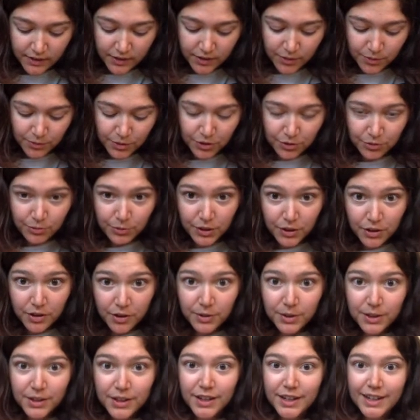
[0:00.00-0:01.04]
which we know
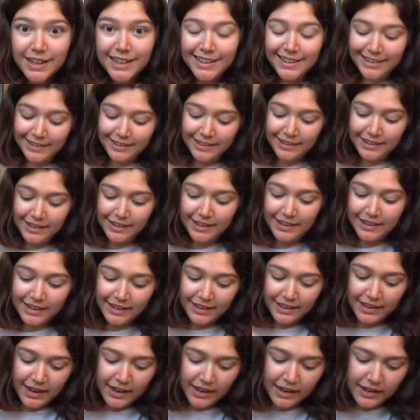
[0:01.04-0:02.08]
here is
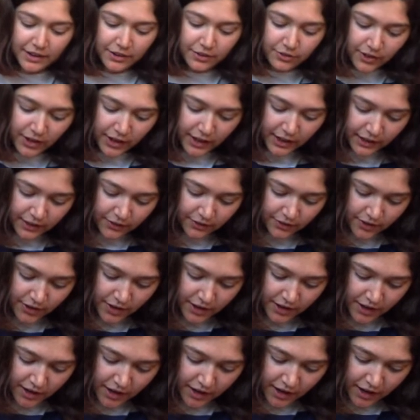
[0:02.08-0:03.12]
negative 5,
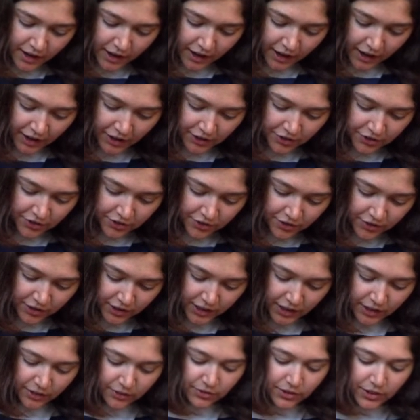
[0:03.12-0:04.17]
I should
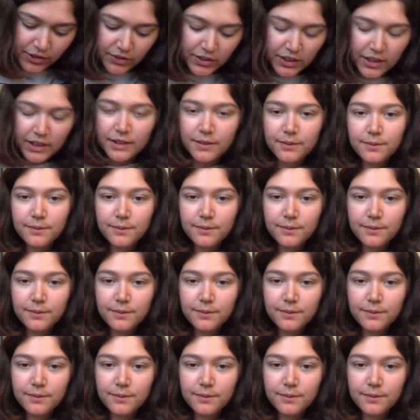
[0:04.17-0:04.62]
get 15.